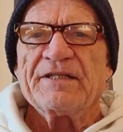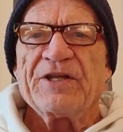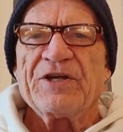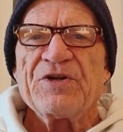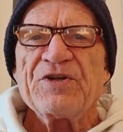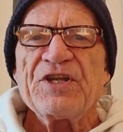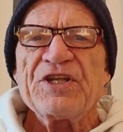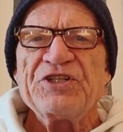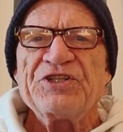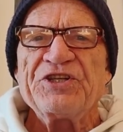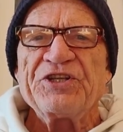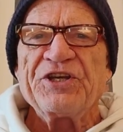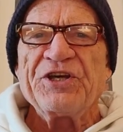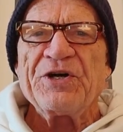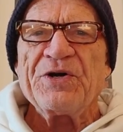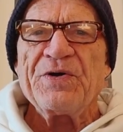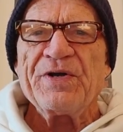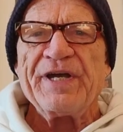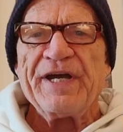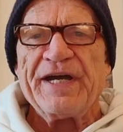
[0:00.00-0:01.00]
learn as you
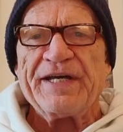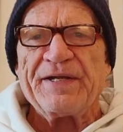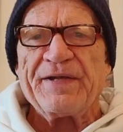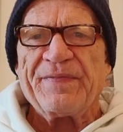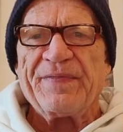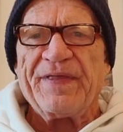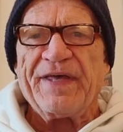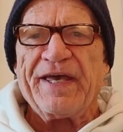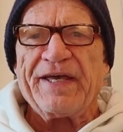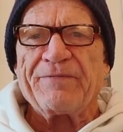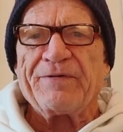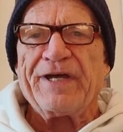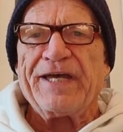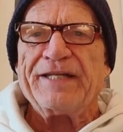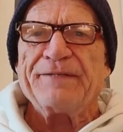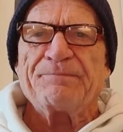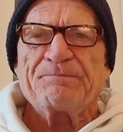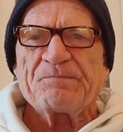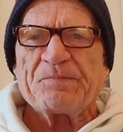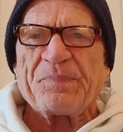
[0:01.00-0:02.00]
go kind of thing,
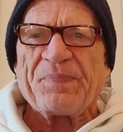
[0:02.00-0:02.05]
right?